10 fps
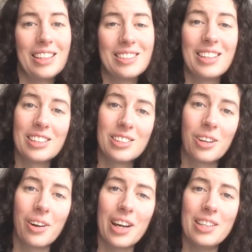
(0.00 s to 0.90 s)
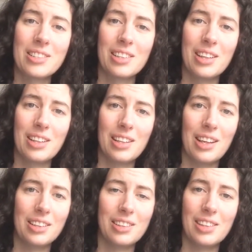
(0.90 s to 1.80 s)
It's just the horizon, and
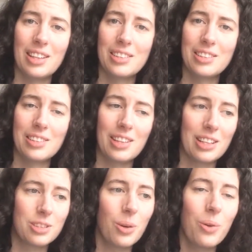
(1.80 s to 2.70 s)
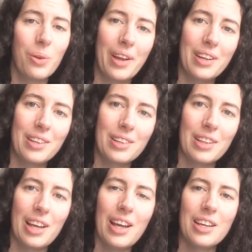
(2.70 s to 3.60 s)
that's all.
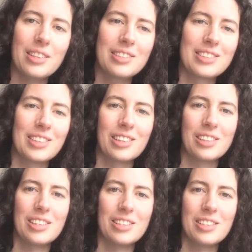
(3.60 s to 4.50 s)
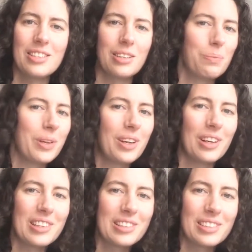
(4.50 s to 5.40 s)
And yeah, it's consistent
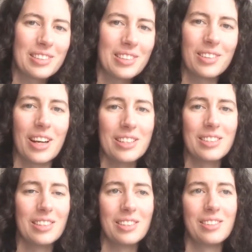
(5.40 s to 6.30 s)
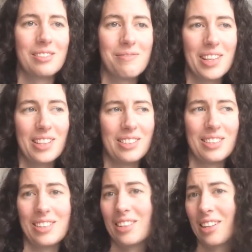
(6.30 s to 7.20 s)
because the horizon
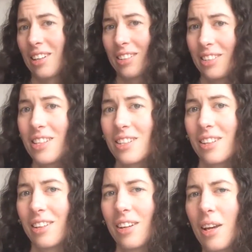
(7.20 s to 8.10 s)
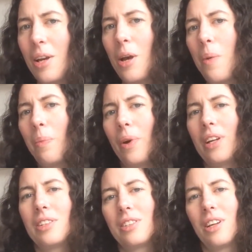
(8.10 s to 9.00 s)
is consistent,
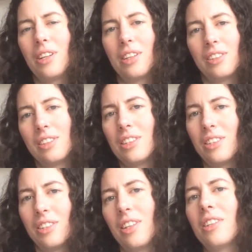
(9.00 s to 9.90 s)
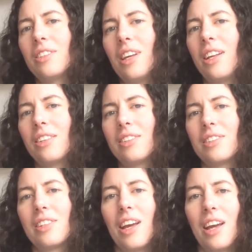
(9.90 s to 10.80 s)
but it's not consistent in the
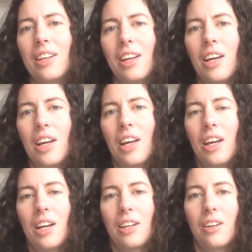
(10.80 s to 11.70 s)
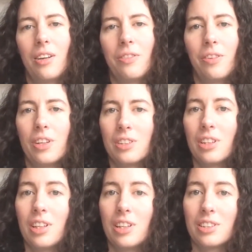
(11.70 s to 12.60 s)
sense that the
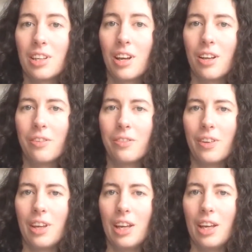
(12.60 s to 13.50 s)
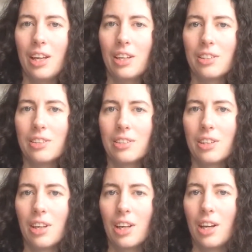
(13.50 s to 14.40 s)
velocity itself
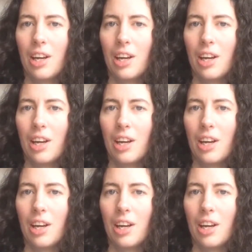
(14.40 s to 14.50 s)
is